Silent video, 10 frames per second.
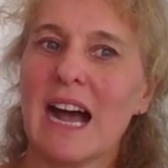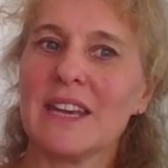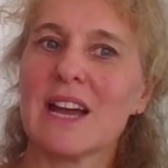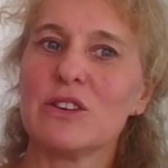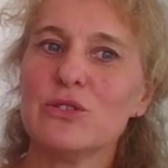
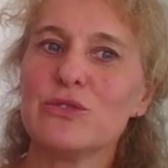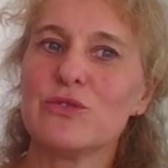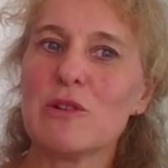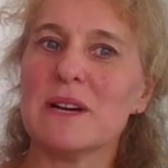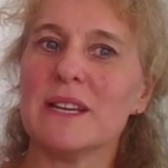And now Lord
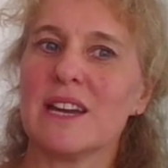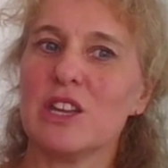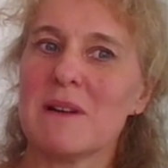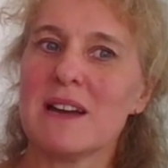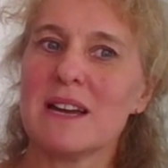Robert,
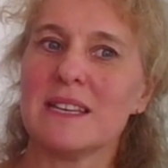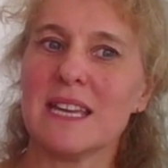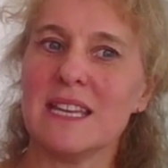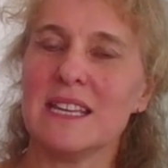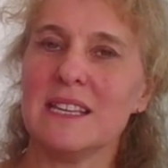
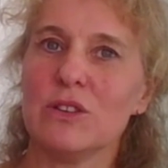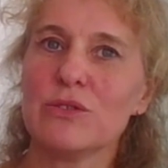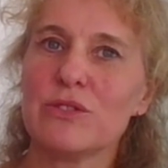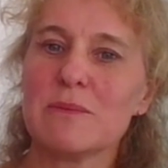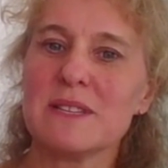
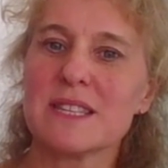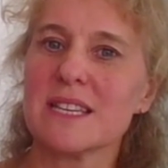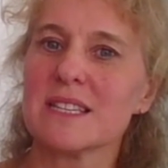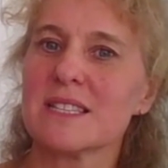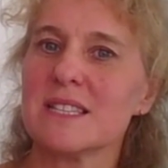Lord Robert
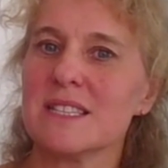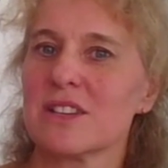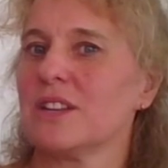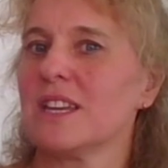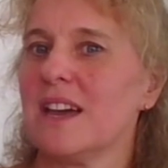thinks he's
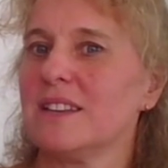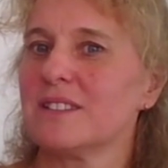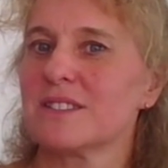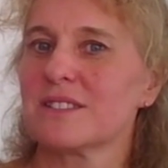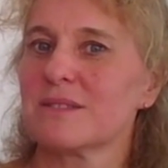going to
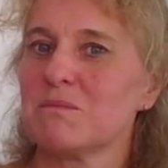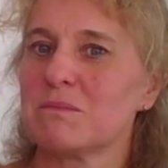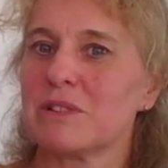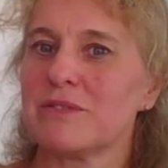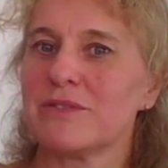get
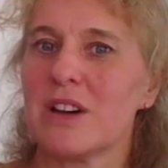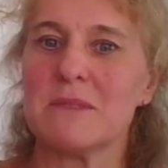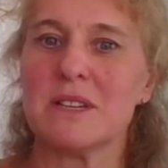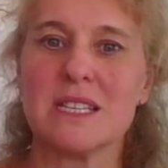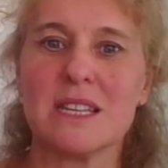
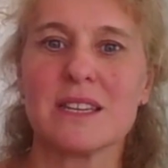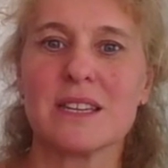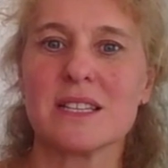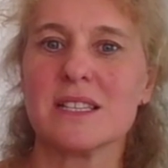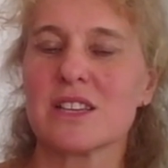preferment. He
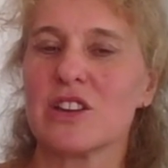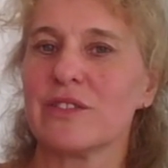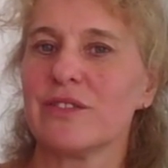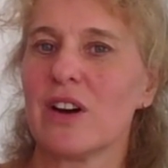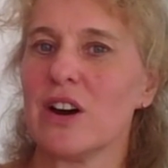thinks he's
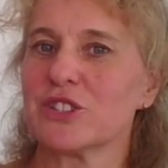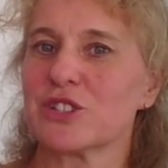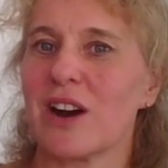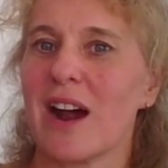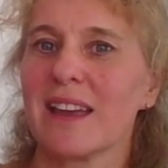going to fast
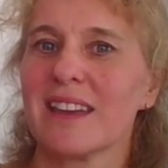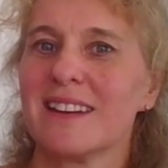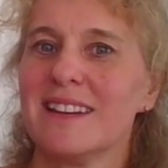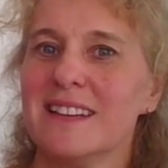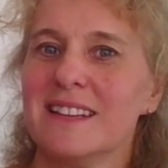track,
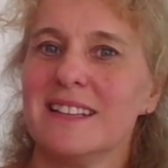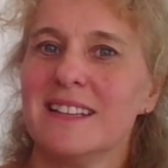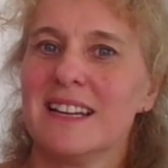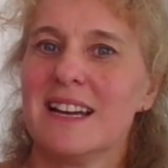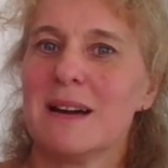
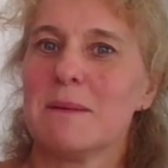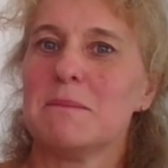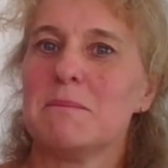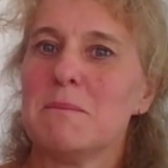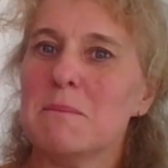
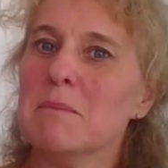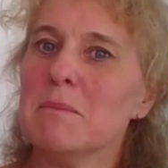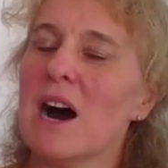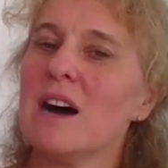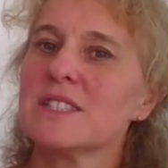
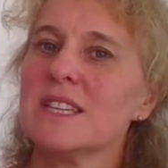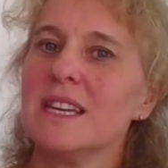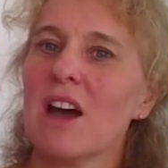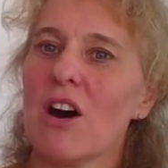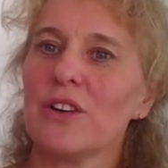but
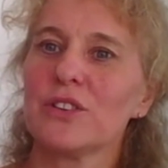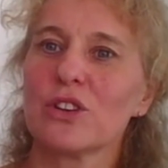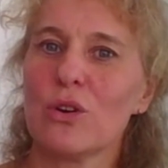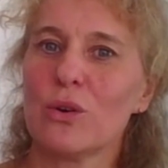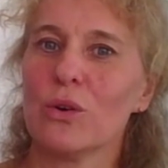he can't
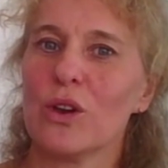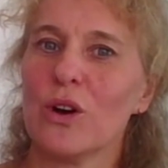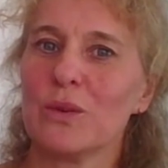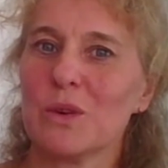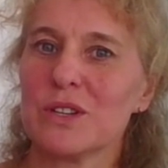call
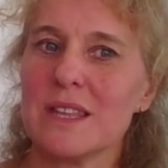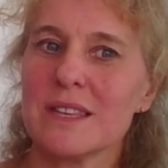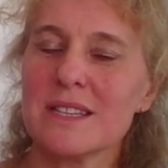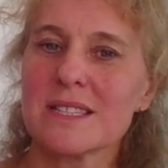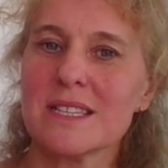on what he
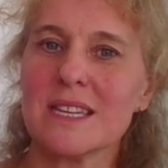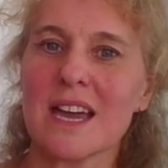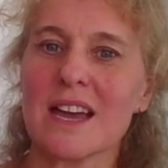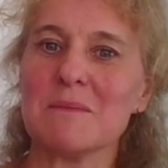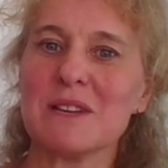thinks he
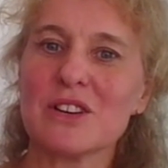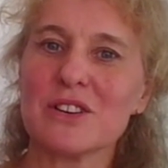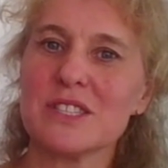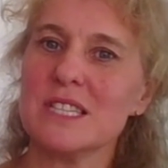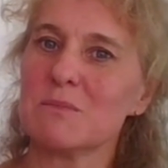can,
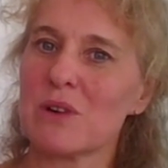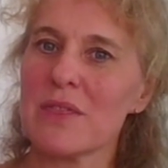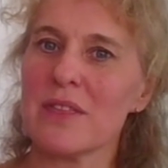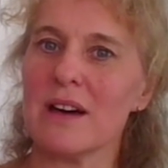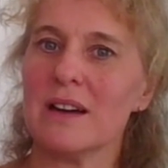because his
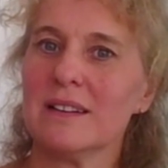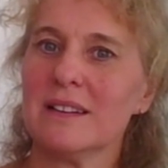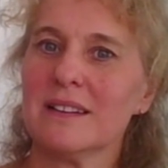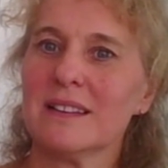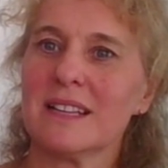brother,
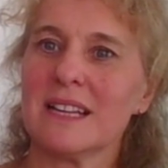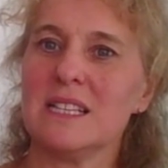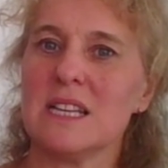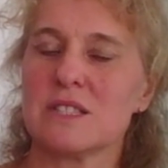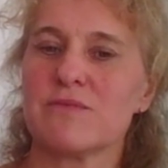
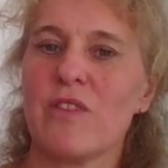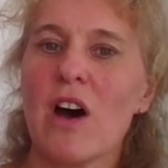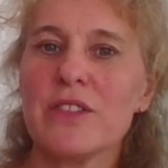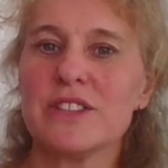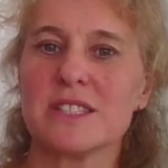his
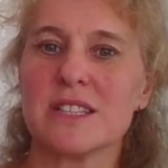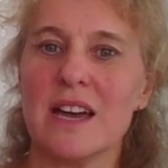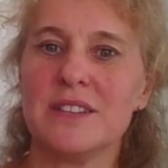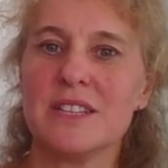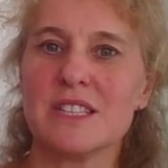father's
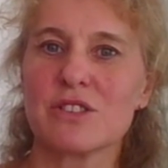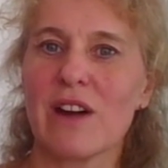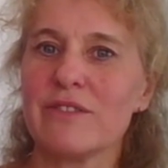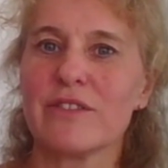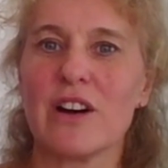dead. His
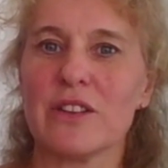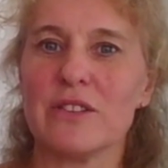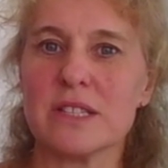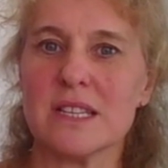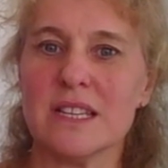
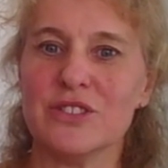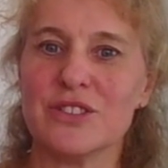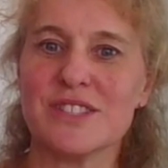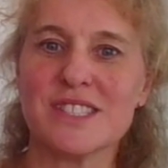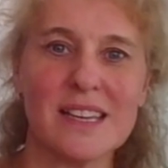grandfather isn't
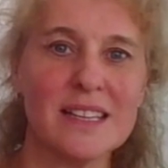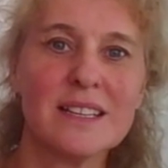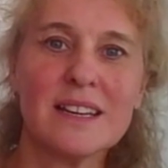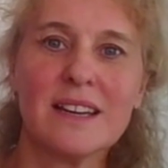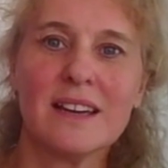interested.